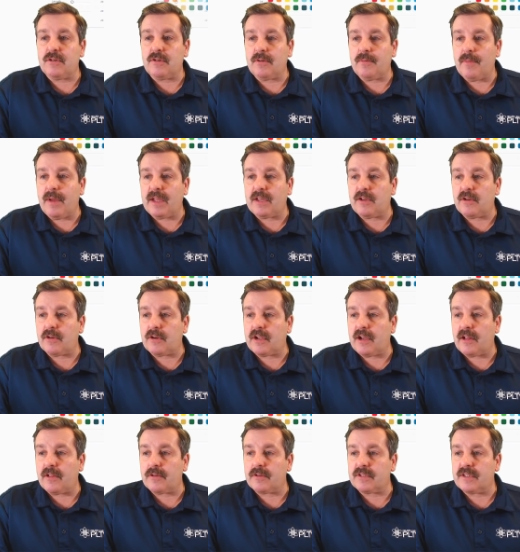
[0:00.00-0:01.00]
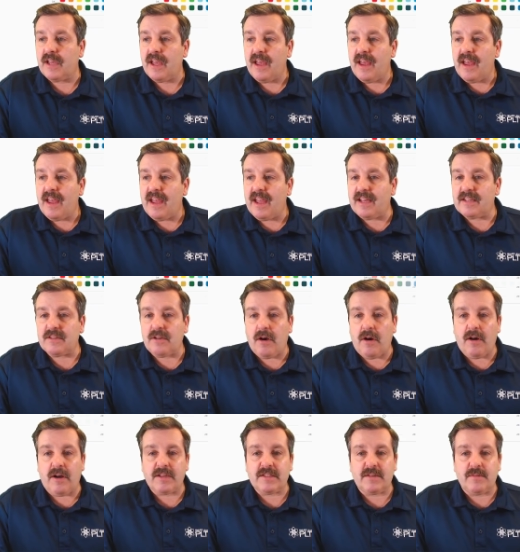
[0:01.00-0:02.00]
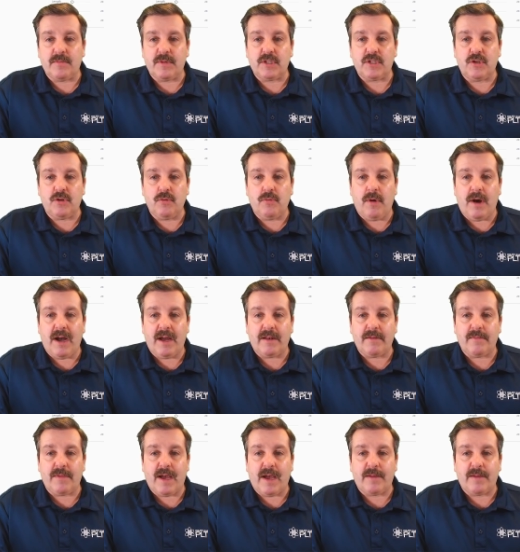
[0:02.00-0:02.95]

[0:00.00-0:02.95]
You can make your colors as awesome as you want.